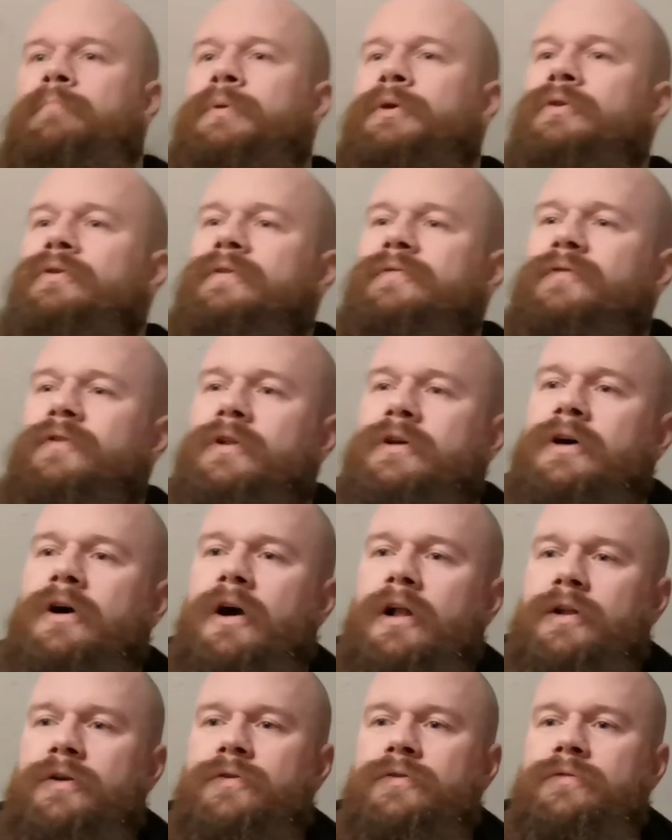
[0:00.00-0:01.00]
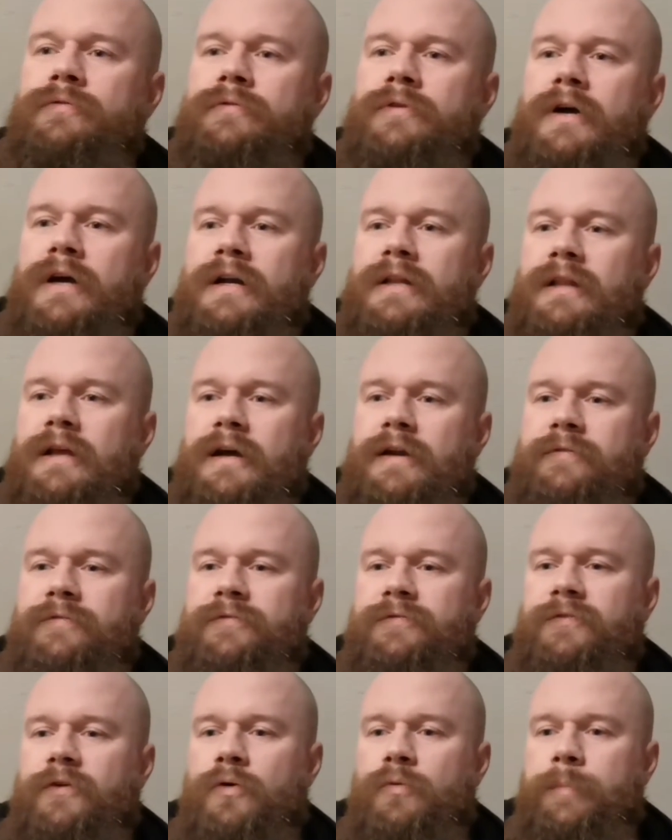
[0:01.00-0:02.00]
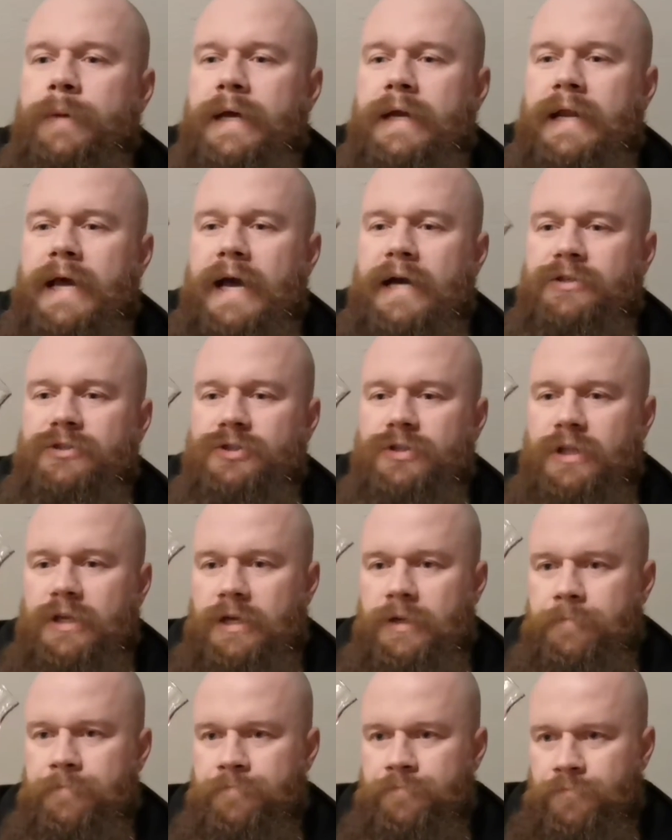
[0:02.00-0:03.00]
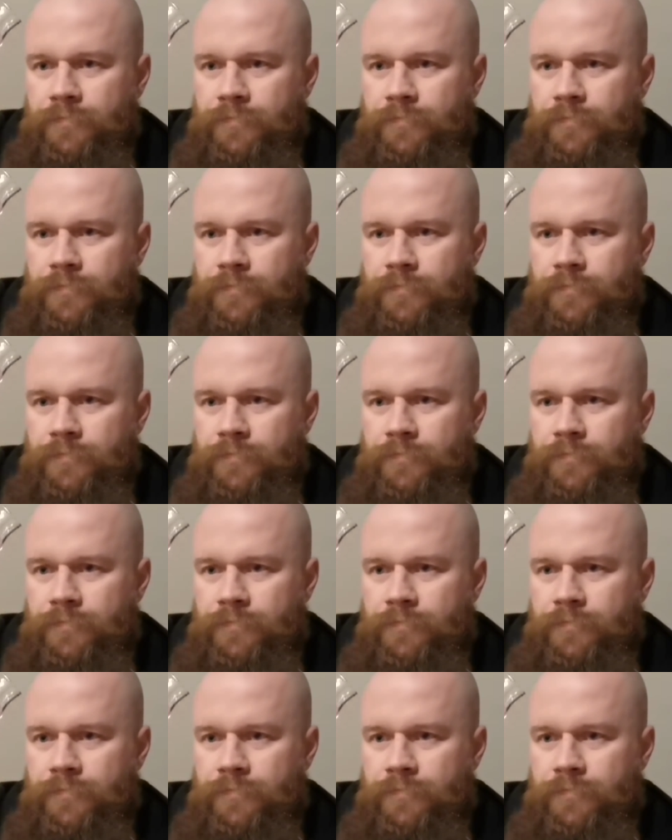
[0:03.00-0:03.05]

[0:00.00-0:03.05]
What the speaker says: Beautiful color, not a lot of foam head actually.